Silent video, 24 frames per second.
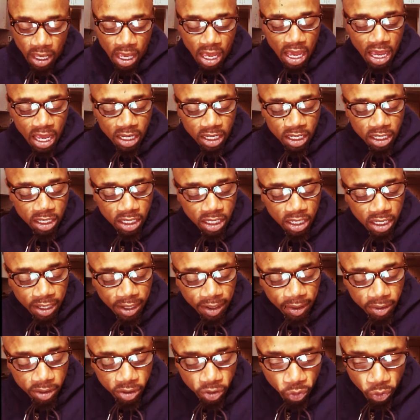I had to get
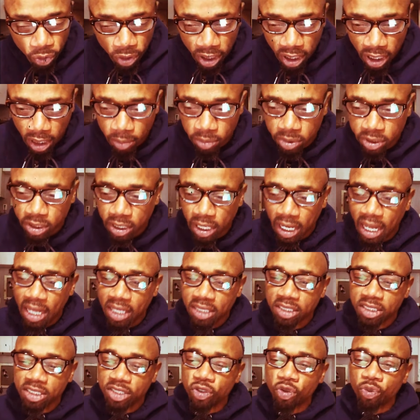out the way. I'm
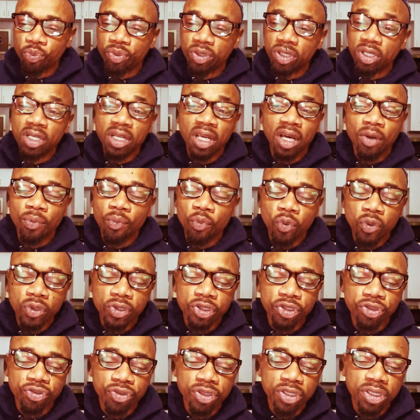I still been down more
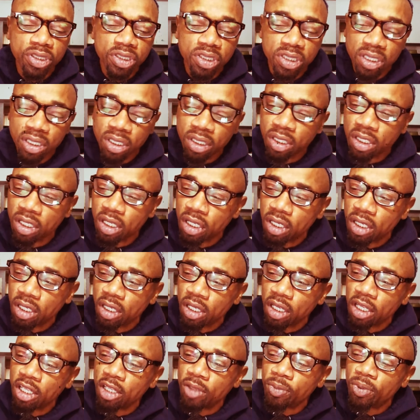streets than
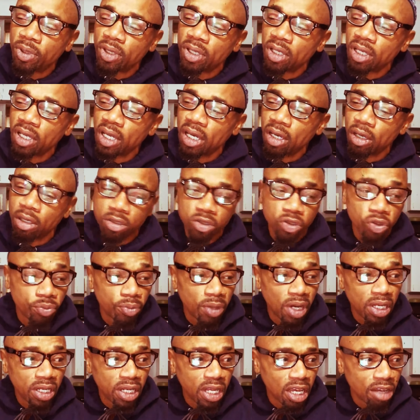he been down, so
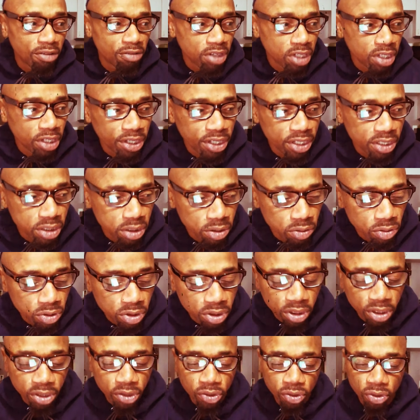my navigational
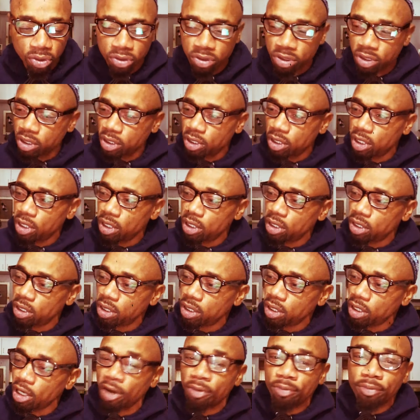skills
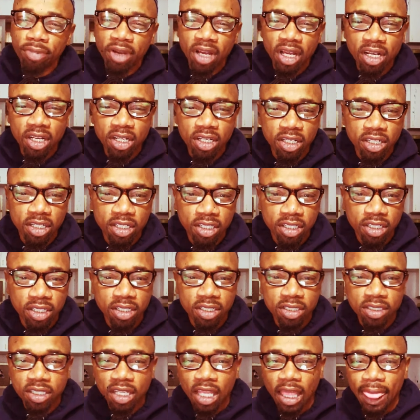are better than
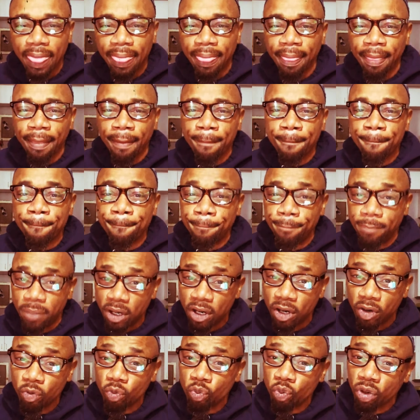his.
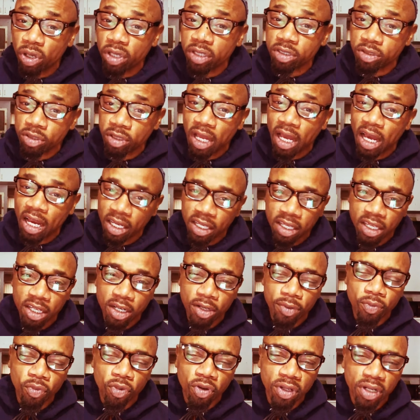But once I
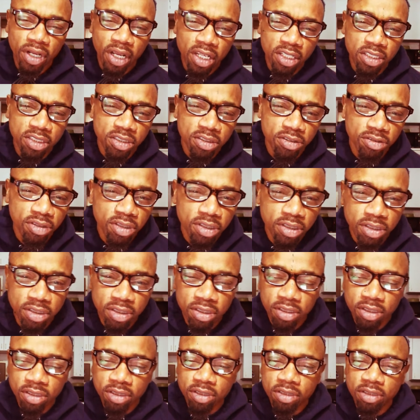get him on that street,
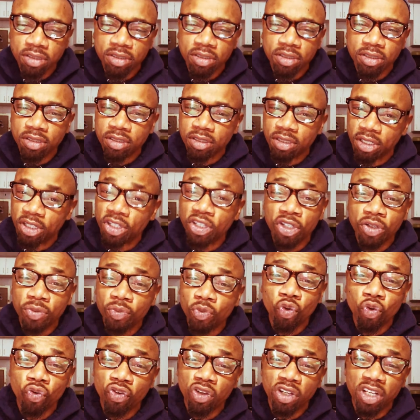he
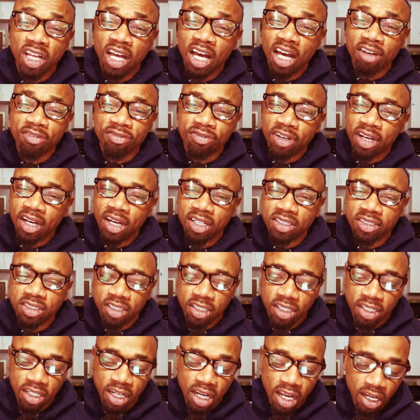move a lot
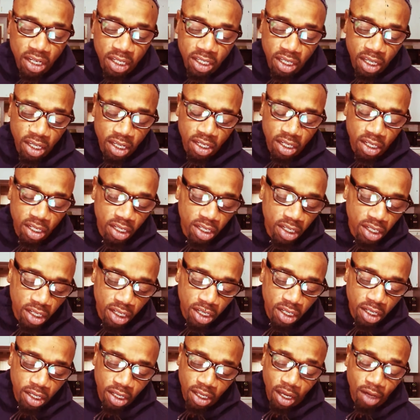faster than I can, and
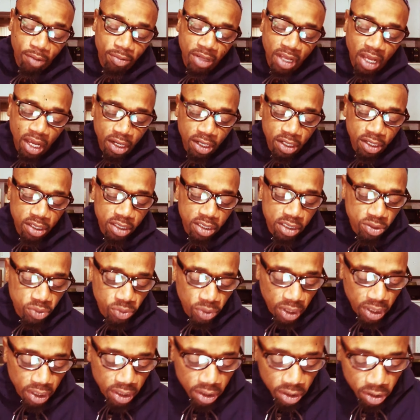I'm not in his
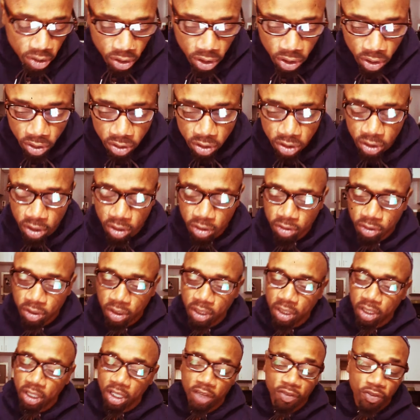way, you know. So
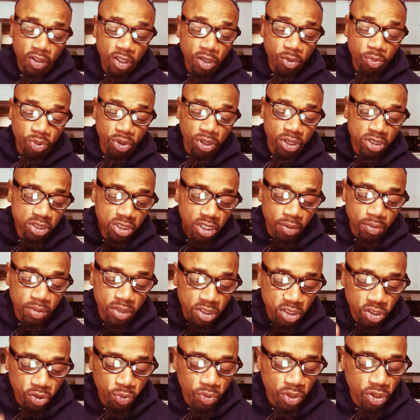if he brings
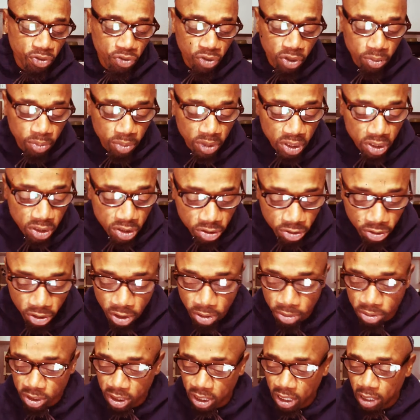something to me from these
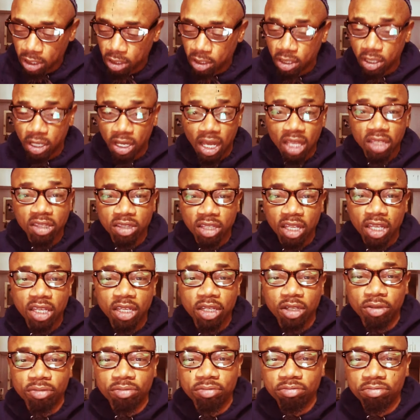scripts, I
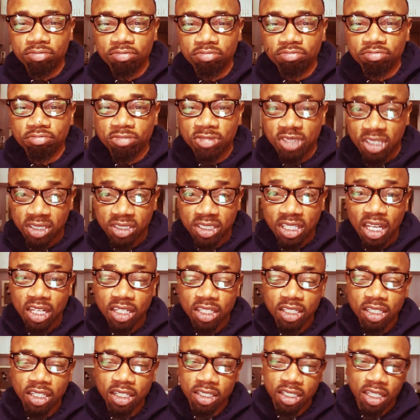thank him because
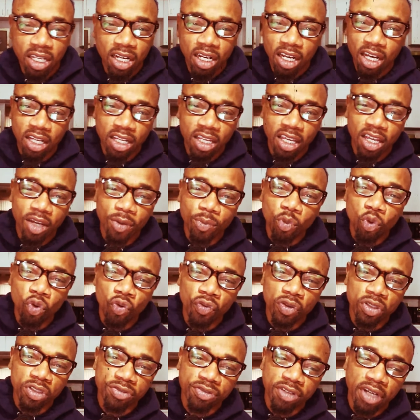I need that. I can't
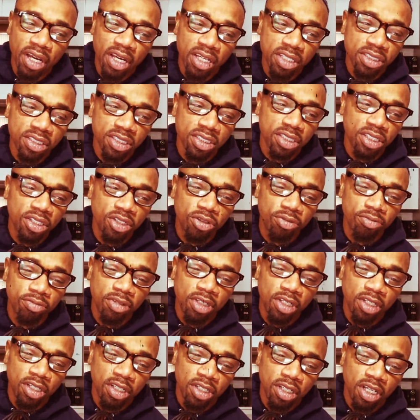move as fast as him,
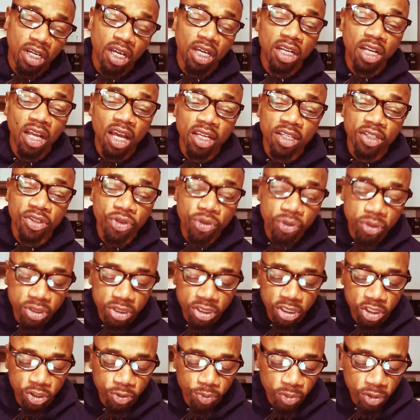and I
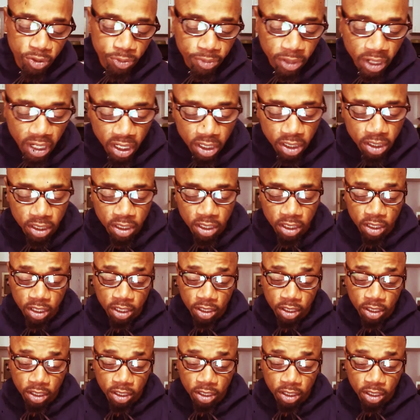use it to be better.